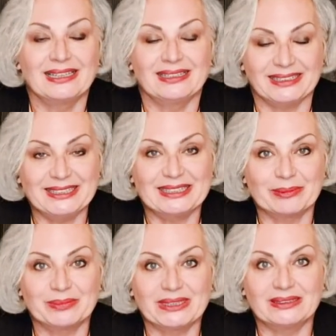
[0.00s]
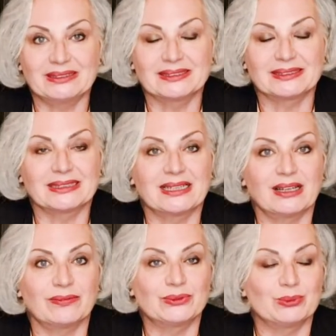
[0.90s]
Need them. It's
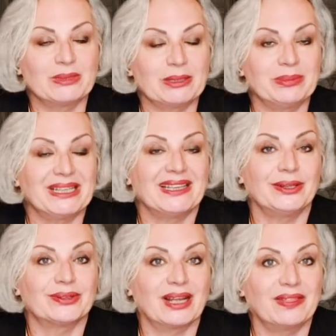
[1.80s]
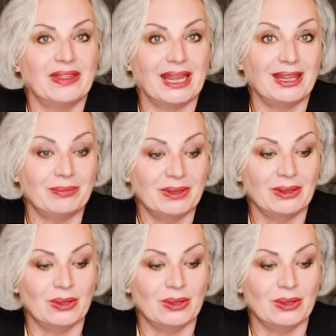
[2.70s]
enough to maybe hear a name